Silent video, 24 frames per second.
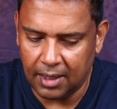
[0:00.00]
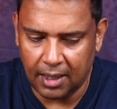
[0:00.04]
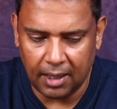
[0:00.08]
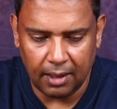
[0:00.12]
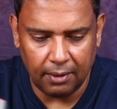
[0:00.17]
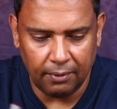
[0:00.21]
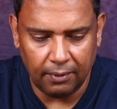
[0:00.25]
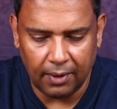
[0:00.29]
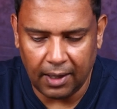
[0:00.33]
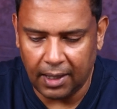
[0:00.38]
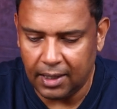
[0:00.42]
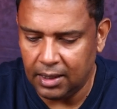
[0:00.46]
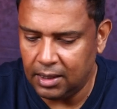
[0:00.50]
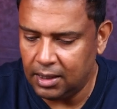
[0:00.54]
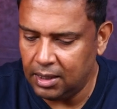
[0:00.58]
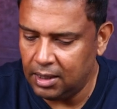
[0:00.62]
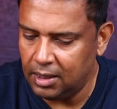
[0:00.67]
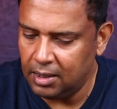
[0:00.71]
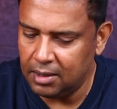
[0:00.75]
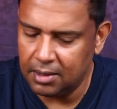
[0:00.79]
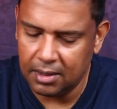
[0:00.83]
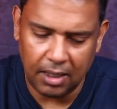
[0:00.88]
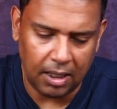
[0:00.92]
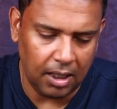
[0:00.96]
They have
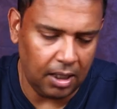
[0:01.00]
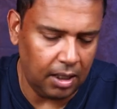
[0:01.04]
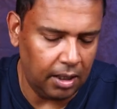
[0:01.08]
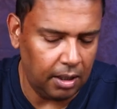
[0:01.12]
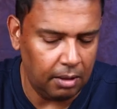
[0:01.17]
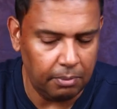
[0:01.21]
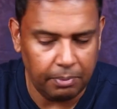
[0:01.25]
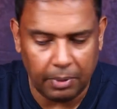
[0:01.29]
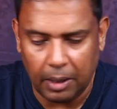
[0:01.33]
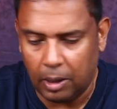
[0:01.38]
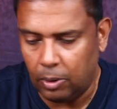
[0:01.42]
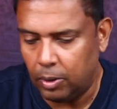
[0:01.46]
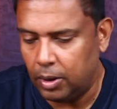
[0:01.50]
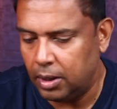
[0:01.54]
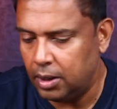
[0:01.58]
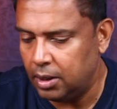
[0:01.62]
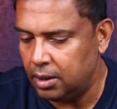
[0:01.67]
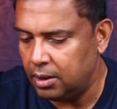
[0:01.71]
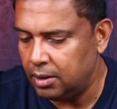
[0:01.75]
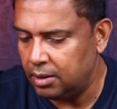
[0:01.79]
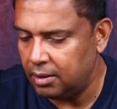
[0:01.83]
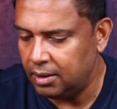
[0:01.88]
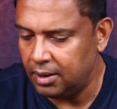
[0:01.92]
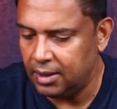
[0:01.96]
IT, steel,
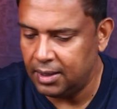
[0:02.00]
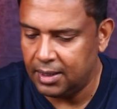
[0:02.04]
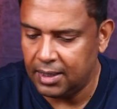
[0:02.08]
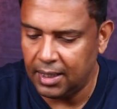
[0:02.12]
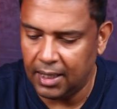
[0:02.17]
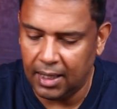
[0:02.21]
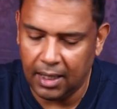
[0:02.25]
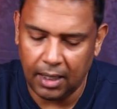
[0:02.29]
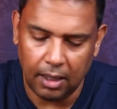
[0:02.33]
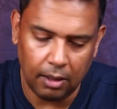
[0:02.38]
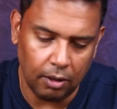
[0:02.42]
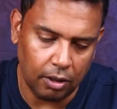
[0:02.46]
power, retail,